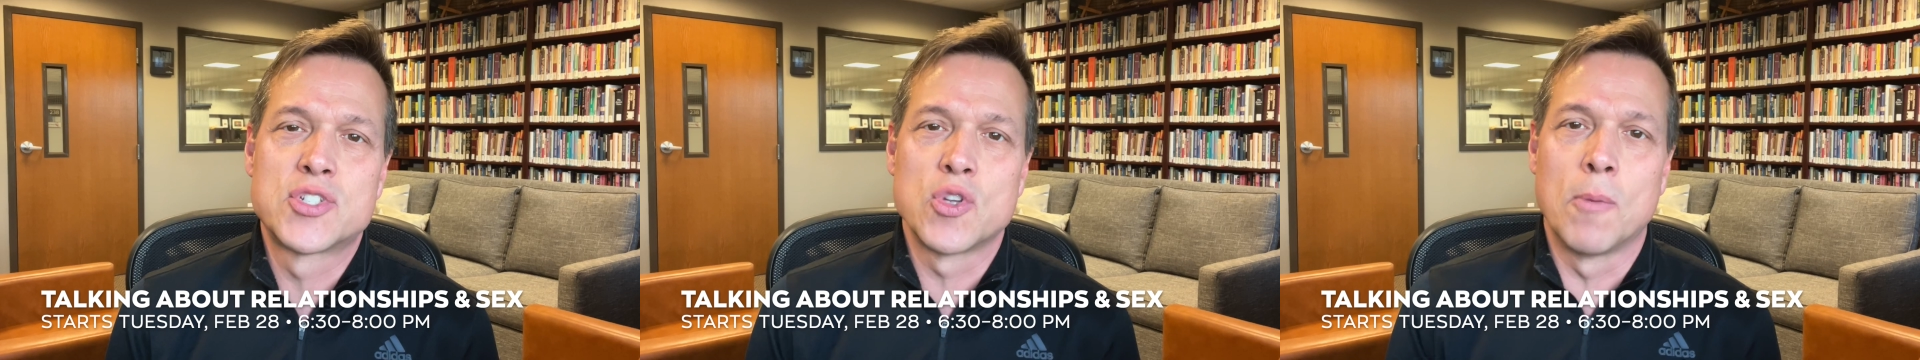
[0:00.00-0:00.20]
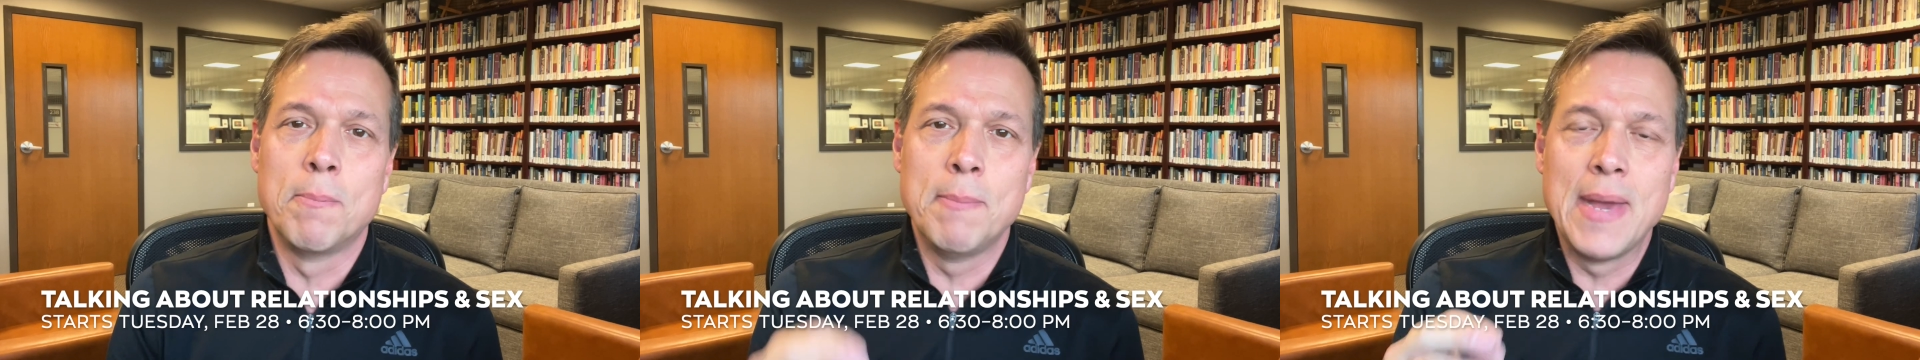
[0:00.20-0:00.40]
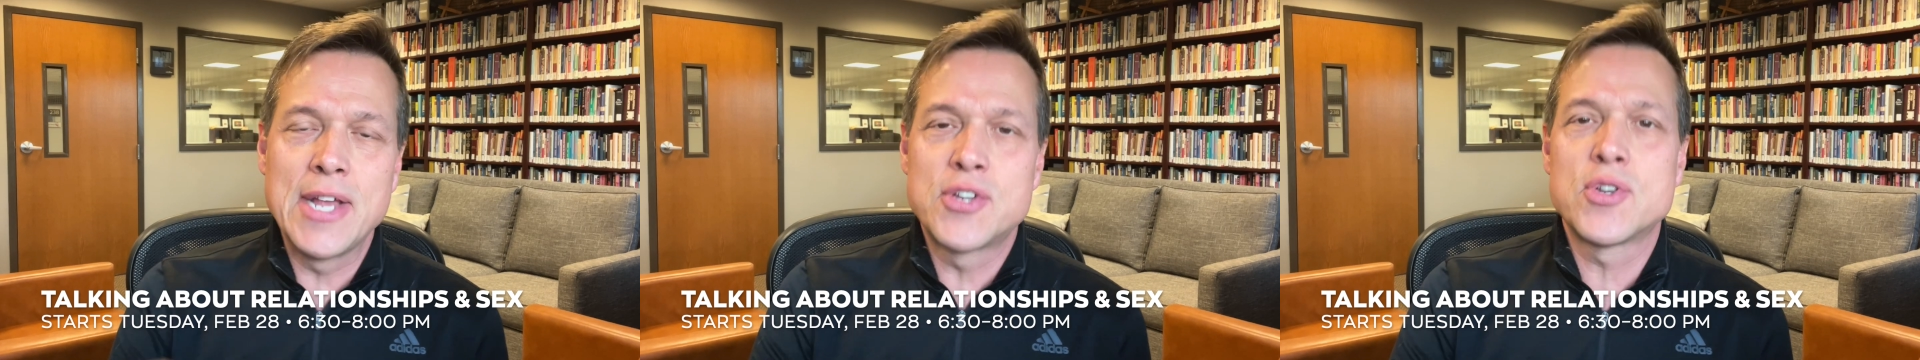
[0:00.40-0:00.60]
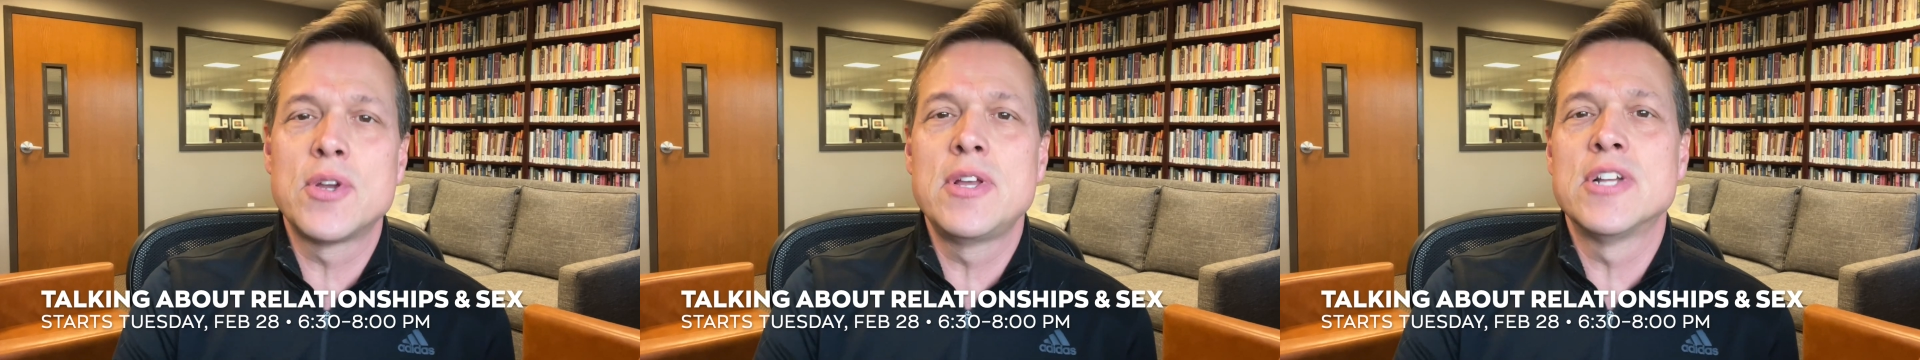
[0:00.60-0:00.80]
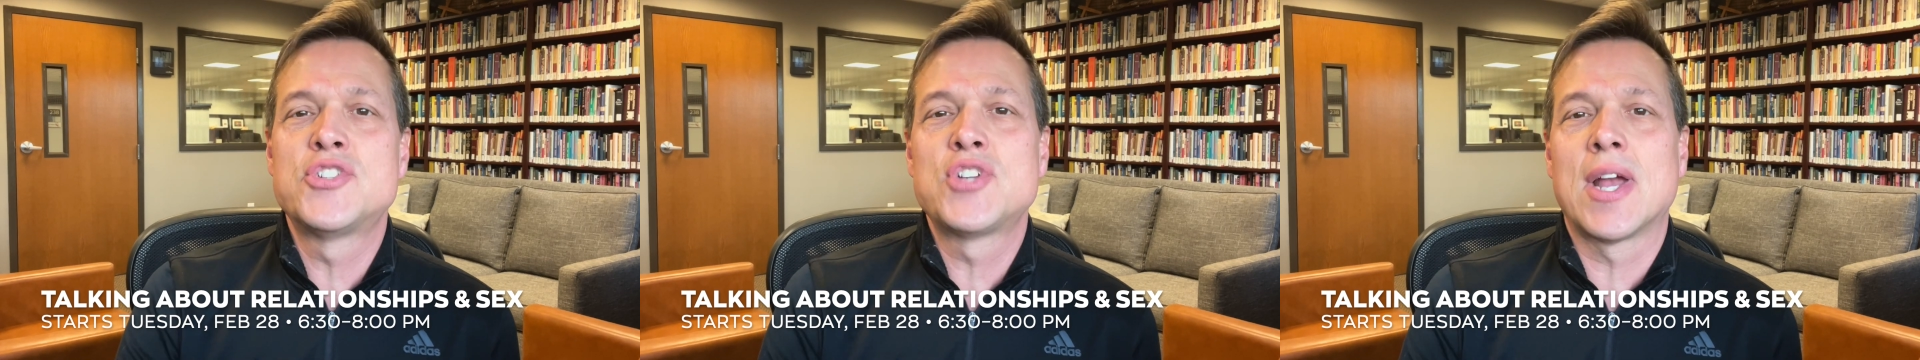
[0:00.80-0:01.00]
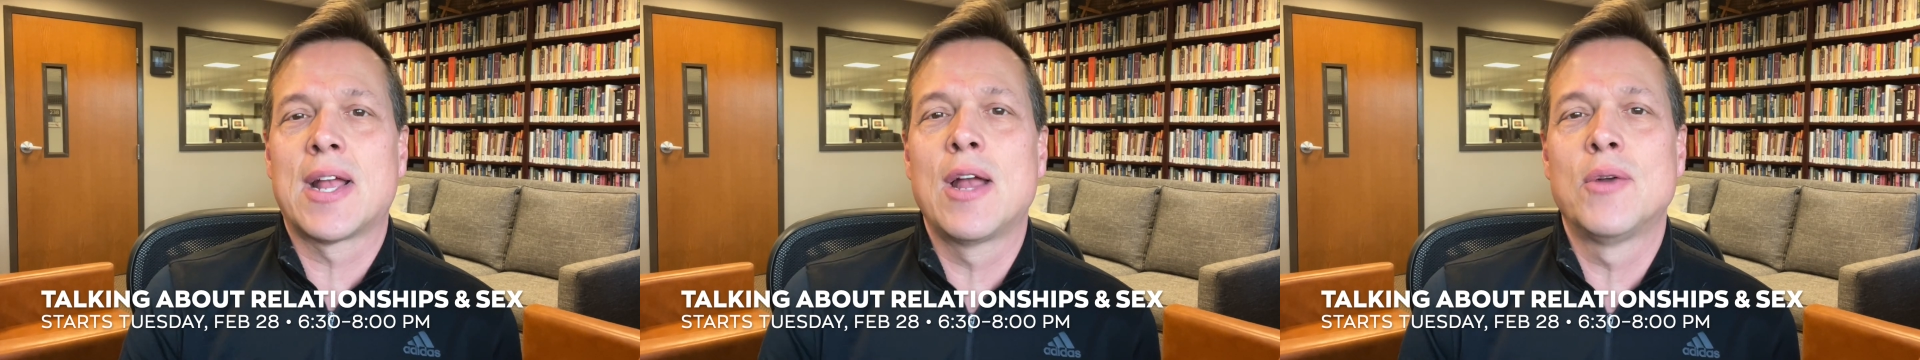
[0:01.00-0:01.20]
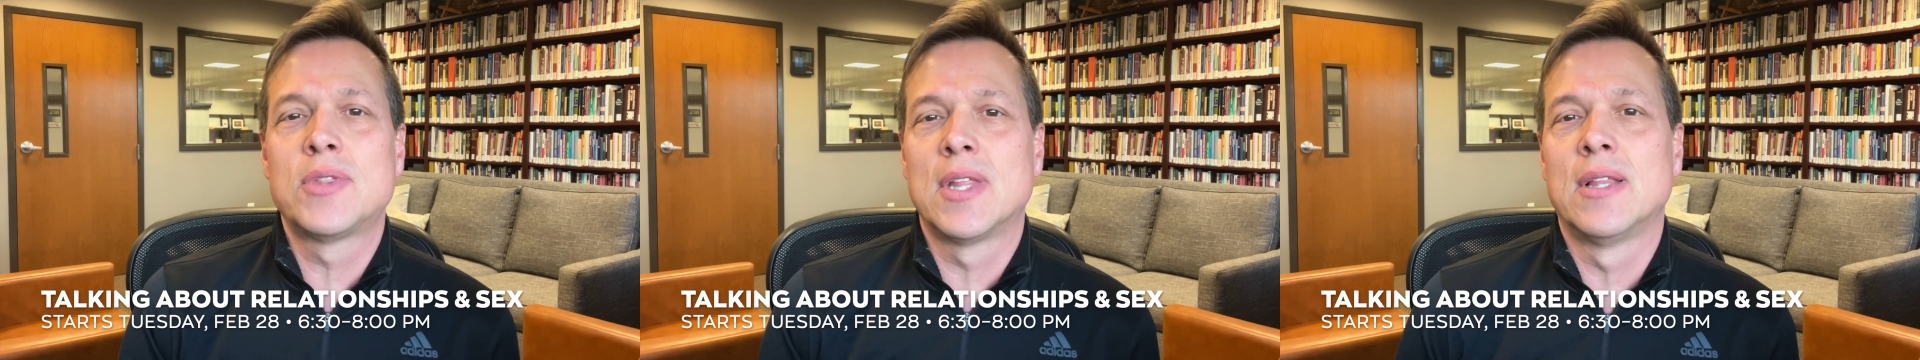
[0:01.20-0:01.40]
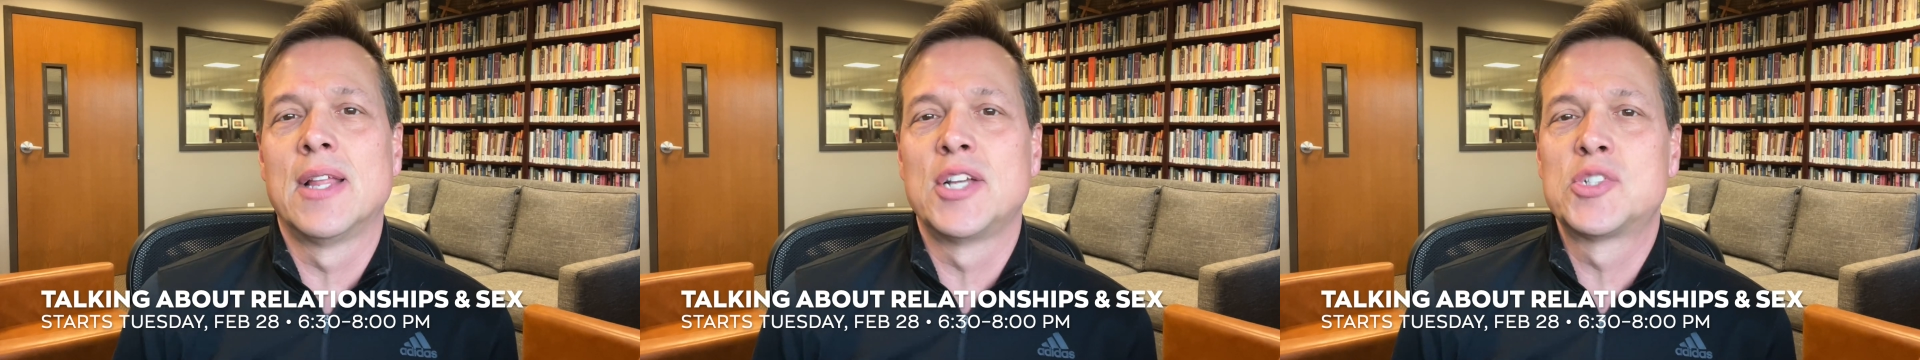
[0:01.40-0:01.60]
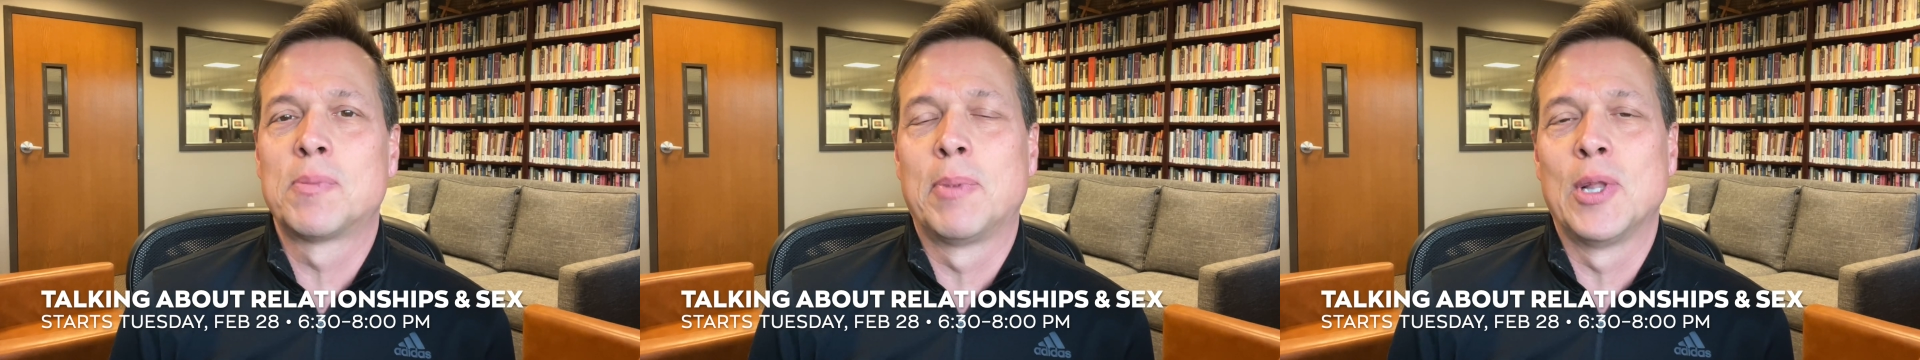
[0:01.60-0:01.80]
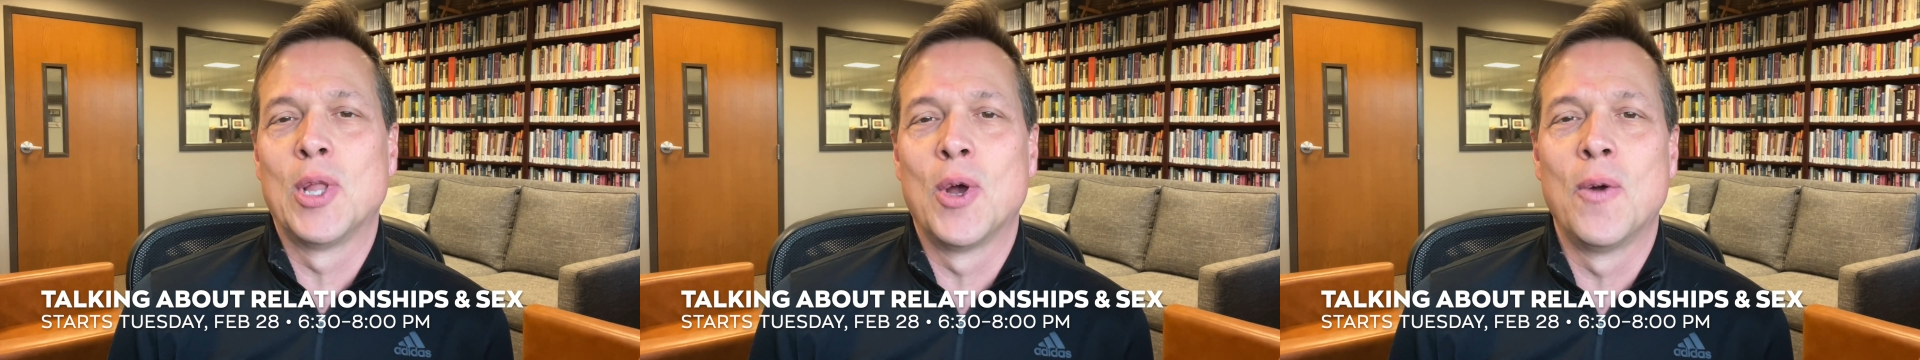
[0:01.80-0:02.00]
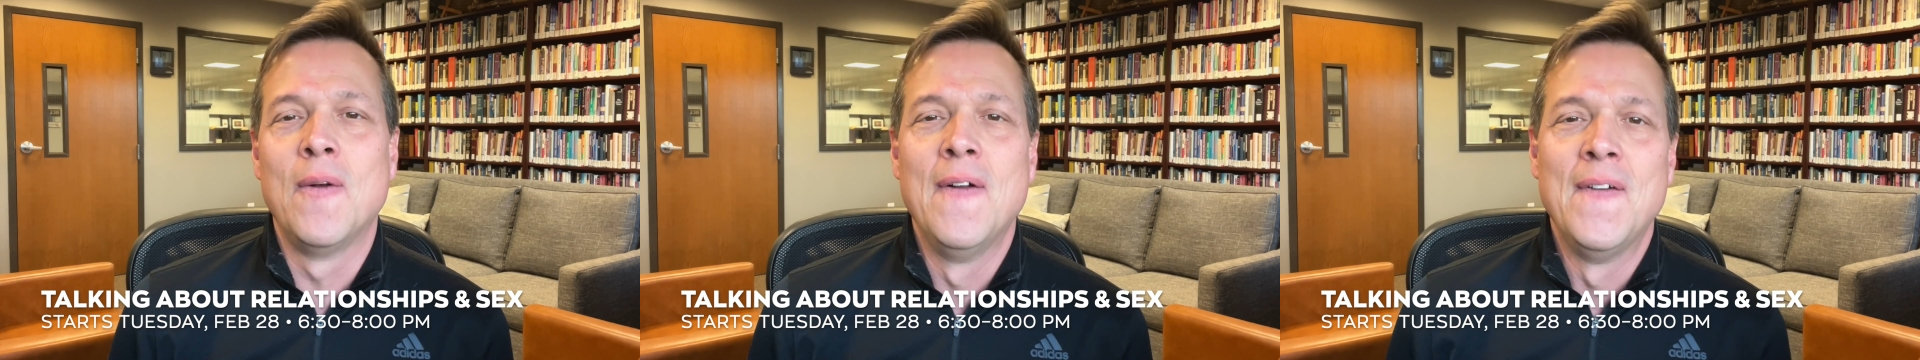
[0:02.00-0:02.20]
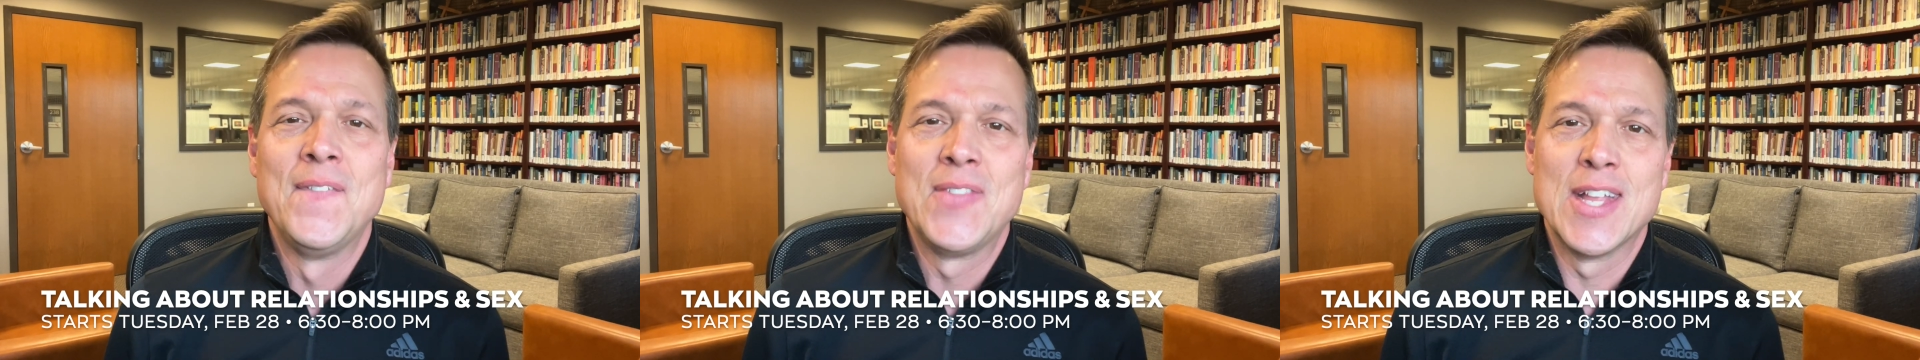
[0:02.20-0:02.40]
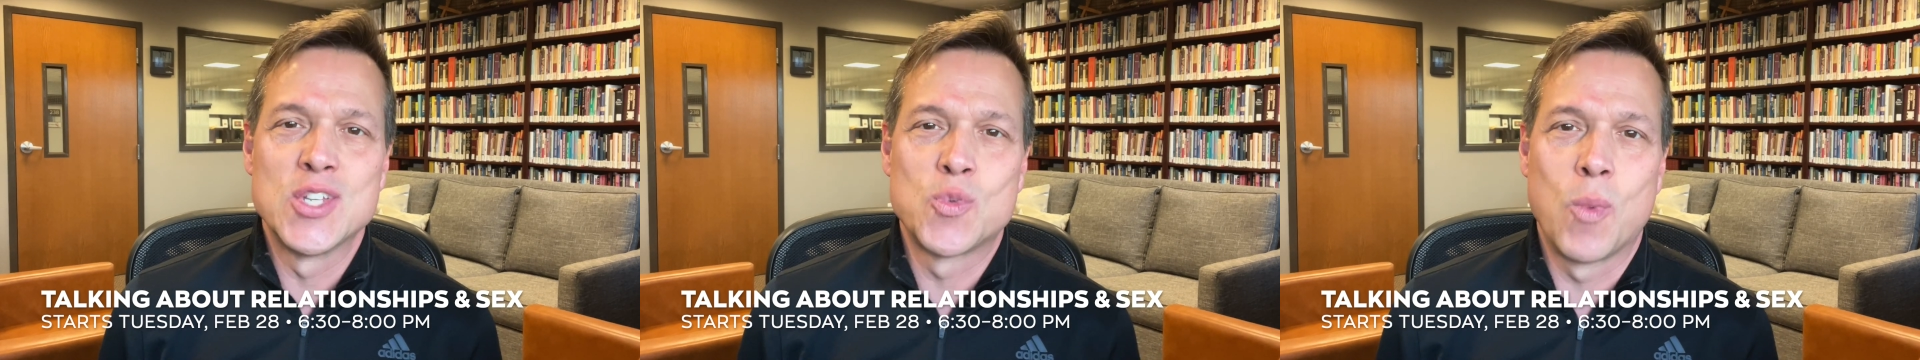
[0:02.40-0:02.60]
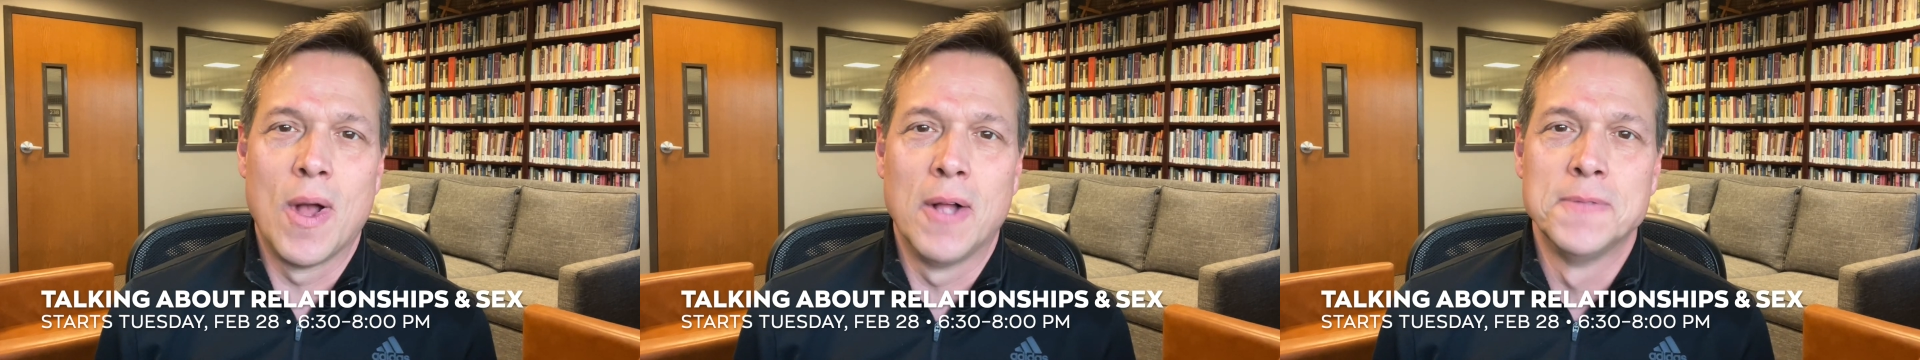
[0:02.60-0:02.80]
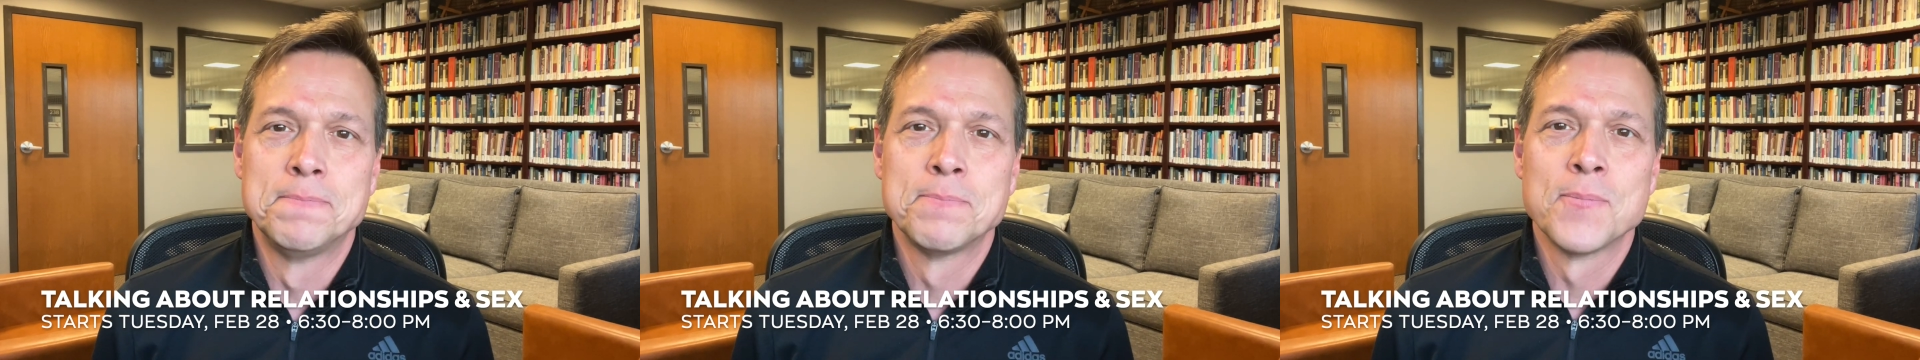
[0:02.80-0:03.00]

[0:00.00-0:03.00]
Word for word: So make sure you check out the links below as well.